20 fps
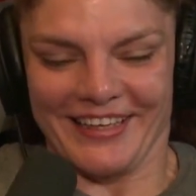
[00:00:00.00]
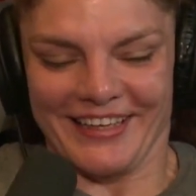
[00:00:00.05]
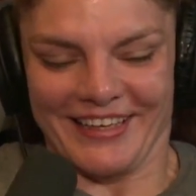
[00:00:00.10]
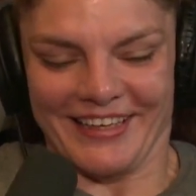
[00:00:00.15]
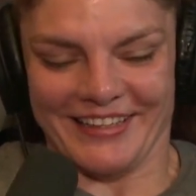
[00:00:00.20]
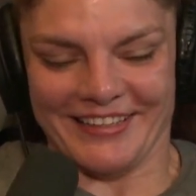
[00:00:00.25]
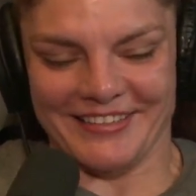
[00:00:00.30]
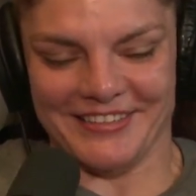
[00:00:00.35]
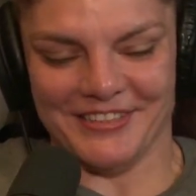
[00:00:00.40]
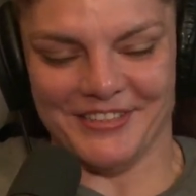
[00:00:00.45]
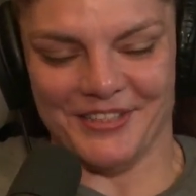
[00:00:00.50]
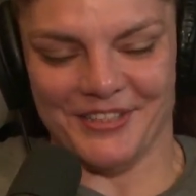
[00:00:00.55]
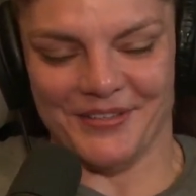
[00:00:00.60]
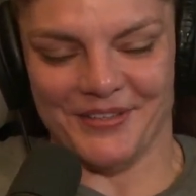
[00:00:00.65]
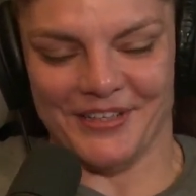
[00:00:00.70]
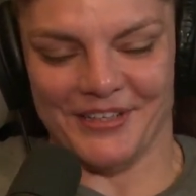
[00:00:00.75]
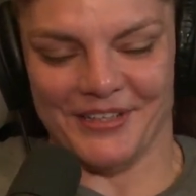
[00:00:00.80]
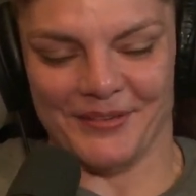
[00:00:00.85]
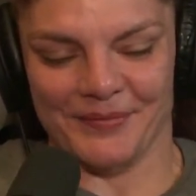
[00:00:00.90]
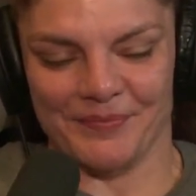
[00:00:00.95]
And
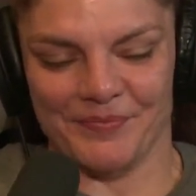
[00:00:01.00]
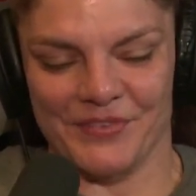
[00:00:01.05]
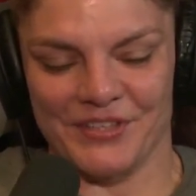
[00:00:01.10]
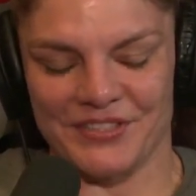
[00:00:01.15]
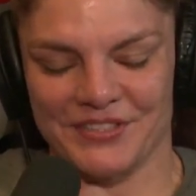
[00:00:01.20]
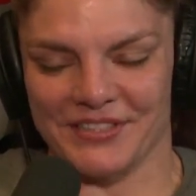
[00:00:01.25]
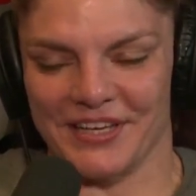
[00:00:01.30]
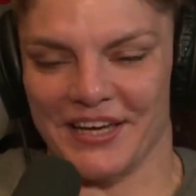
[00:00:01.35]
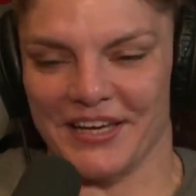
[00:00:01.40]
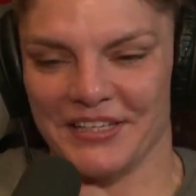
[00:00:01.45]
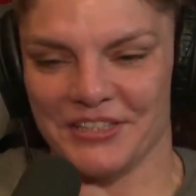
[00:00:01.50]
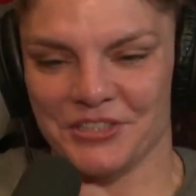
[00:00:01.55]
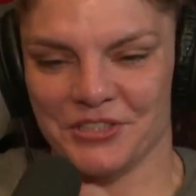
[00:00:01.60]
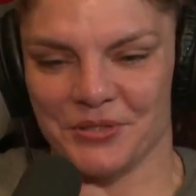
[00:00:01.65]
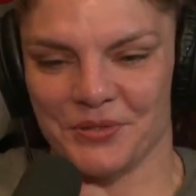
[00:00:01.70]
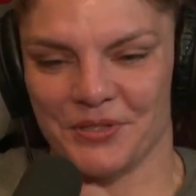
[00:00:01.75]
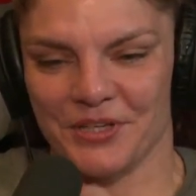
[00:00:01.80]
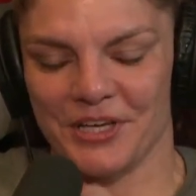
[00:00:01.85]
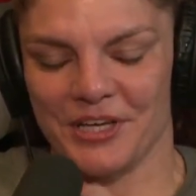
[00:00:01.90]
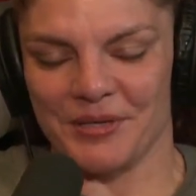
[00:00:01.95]
so this guy
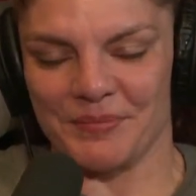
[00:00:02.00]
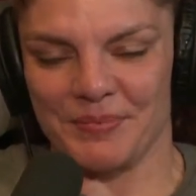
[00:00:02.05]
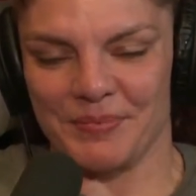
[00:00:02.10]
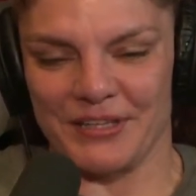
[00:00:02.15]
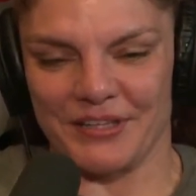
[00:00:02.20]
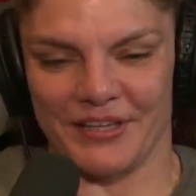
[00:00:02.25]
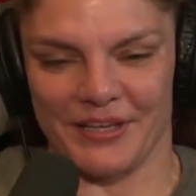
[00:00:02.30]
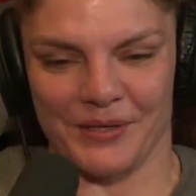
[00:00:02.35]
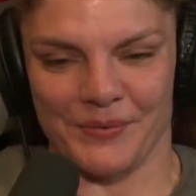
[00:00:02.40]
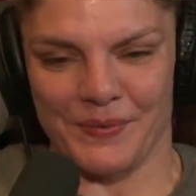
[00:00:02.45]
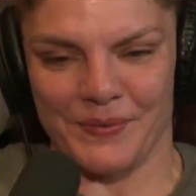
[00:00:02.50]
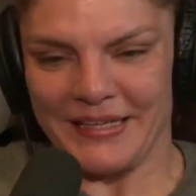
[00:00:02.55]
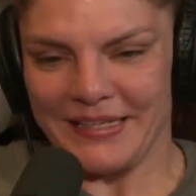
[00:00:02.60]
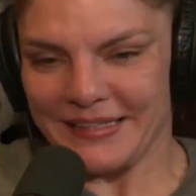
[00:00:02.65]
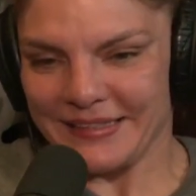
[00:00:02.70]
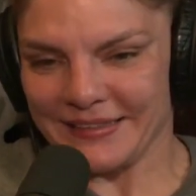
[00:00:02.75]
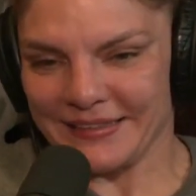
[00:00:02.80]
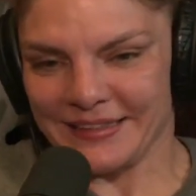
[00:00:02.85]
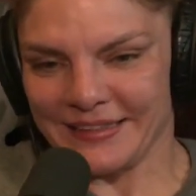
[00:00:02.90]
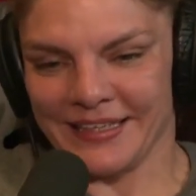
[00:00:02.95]
showed up. He like waited
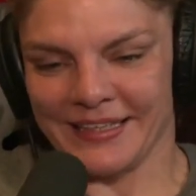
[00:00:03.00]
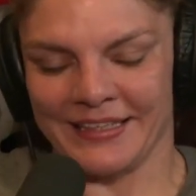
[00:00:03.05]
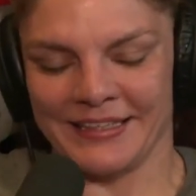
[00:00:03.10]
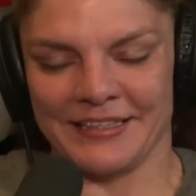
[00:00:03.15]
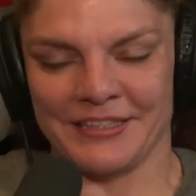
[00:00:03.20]
in line.